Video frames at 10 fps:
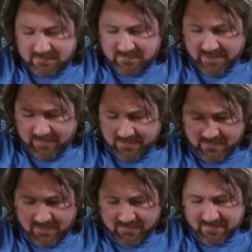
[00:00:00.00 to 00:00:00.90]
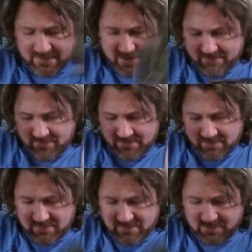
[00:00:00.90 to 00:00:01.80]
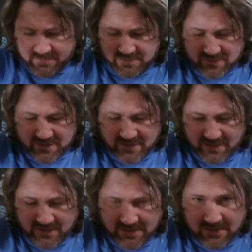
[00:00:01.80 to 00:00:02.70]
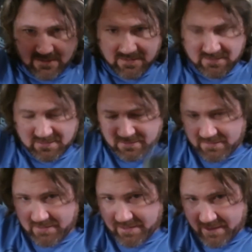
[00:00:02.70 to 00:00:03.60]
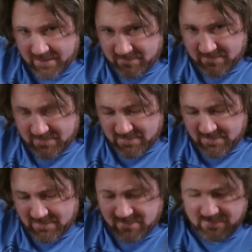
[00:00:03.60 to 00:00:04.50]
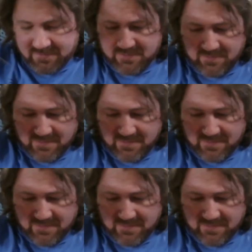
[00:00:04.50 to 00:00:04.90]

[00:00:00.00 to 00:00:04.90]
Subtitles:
All right, which we go for? Game or toy? Game or toy?